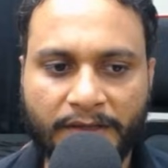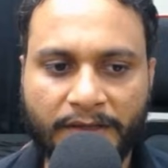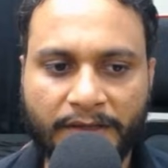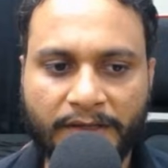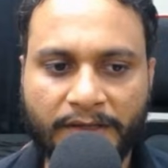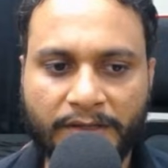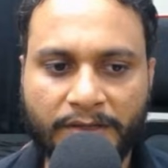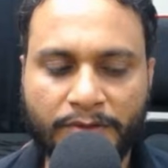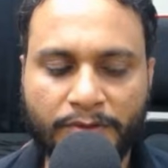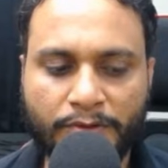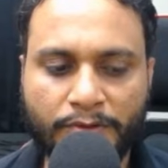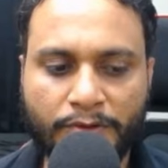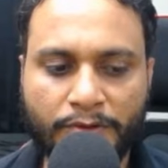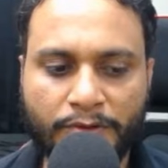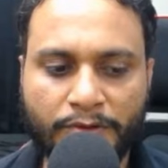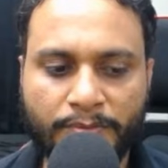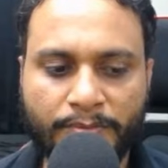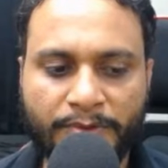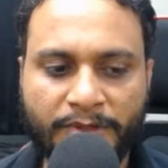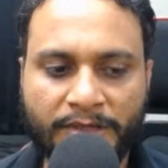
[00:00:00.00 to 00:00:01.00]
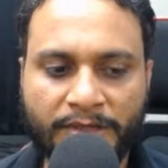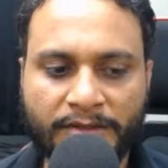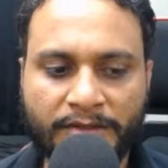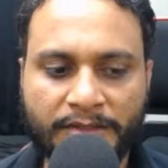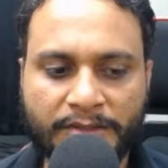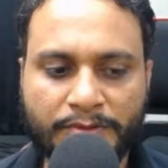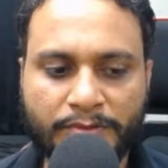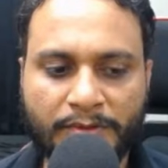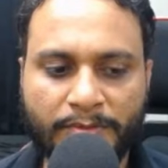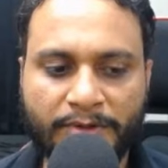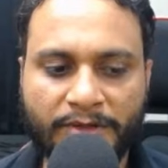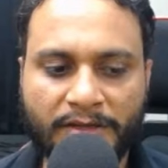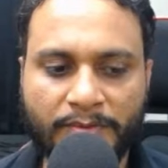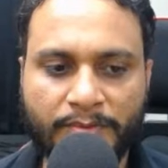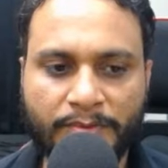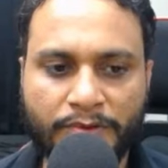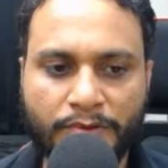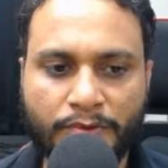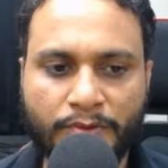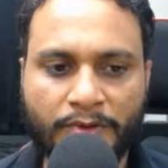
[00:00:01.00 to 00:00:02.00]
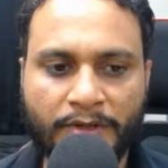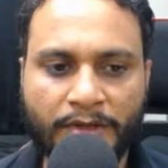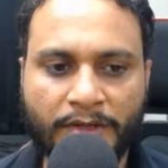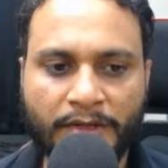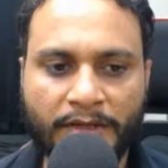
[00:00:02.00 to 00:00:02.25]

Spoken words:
Again, you go to B, this will become 2.